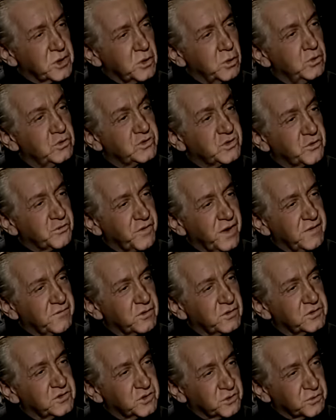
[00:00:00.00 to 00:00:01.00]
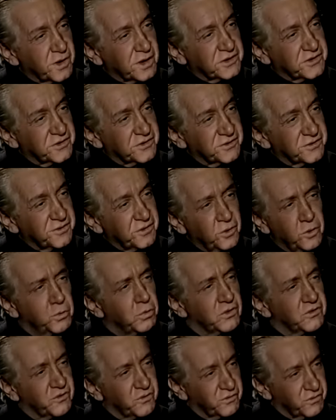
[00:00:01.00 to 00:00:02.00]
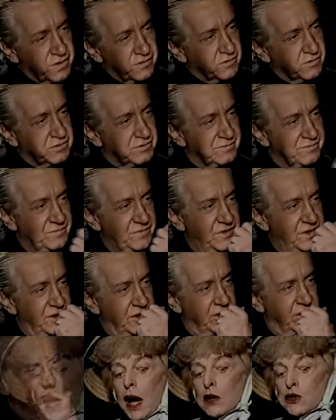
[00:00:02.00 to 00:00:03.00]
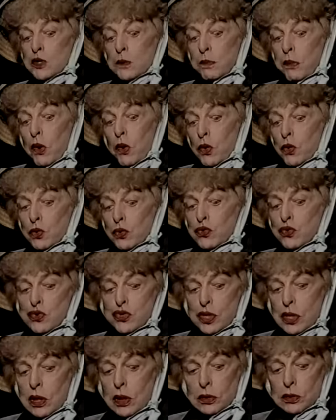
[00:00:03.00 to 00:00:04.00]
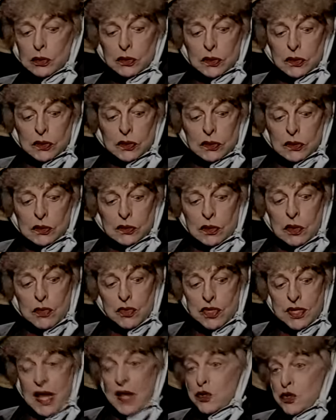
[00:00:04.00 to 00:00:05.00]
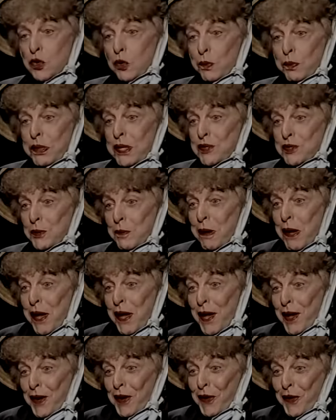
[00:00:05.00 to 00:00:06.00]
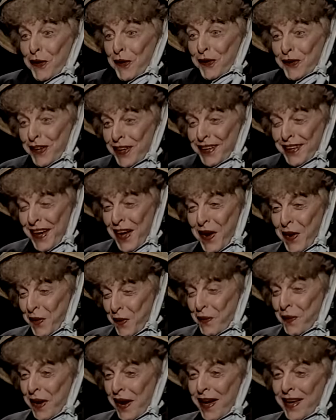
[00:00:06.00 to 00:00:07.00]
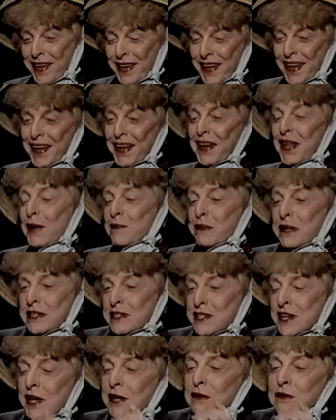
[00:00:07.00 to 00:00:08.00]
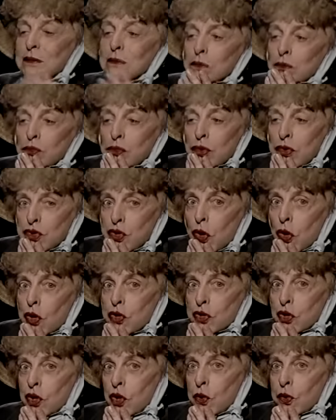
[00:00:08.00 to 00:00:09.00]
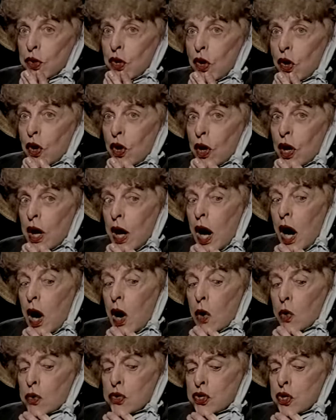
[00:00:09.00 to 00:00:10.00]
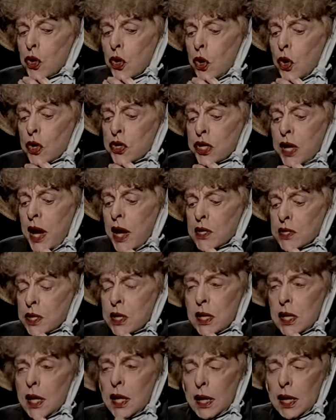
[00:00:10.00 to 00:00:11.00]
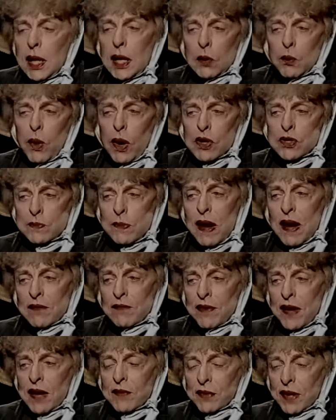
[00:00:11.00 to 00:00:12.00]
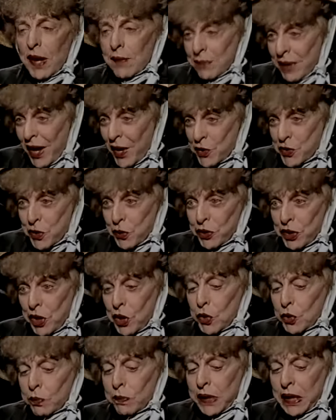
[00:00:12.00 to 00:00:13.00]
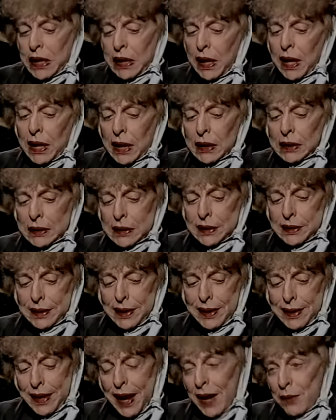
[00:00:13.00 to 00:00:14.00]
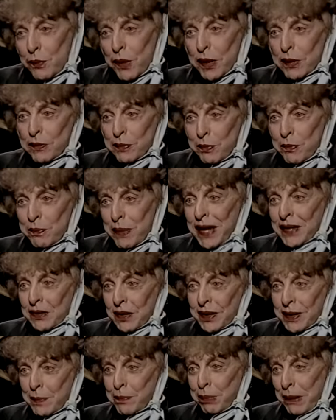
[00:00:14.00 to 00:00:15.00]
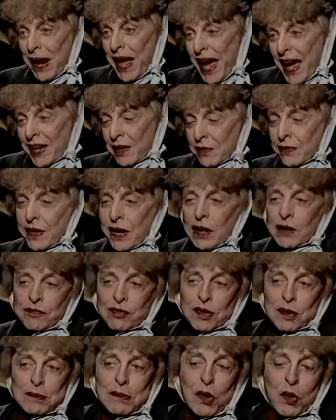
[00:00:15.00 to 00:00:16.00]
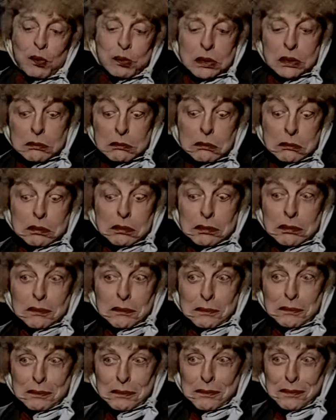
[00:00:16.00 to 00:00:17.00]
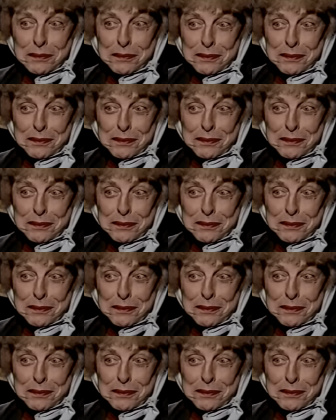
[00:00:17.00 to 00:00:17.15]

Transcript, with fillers: tell me, who's your favorite director? Who was your favorite? Well, I suppose uh, uh, Cecil B. DeMille. How about George Cukor. George Cukor. Oh, oh, George, yes, he, he was my favorite. I'm glad you cued me. Yes. I, I went mentally blank okay. there for a moment.